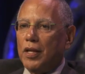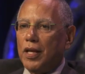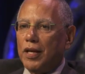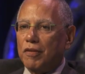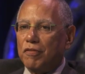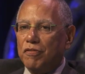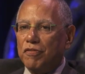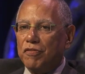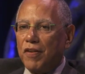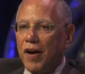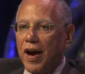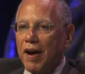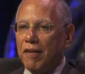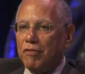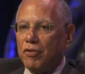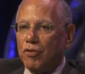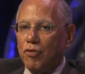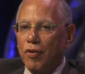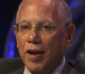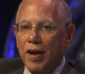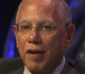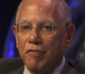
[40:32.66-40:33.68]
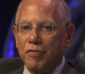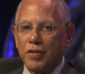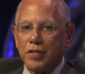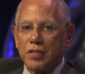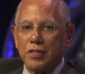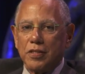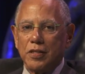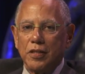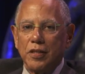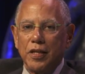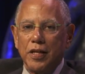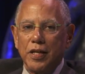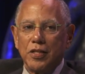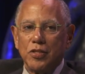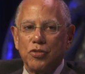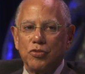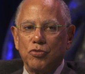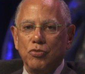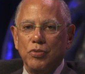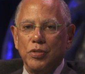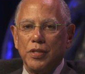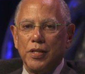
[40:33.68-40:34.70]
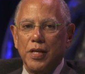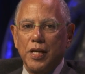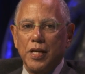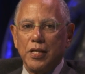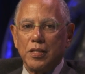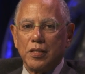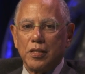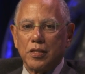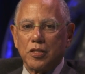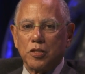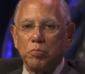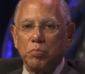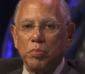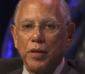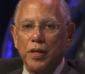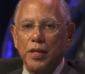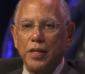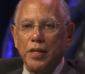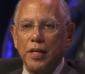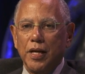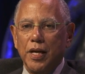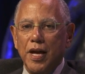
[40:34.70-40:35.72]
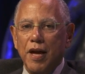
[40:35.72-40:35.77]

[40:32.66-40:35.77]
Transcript: like five graphics in the last three days explaining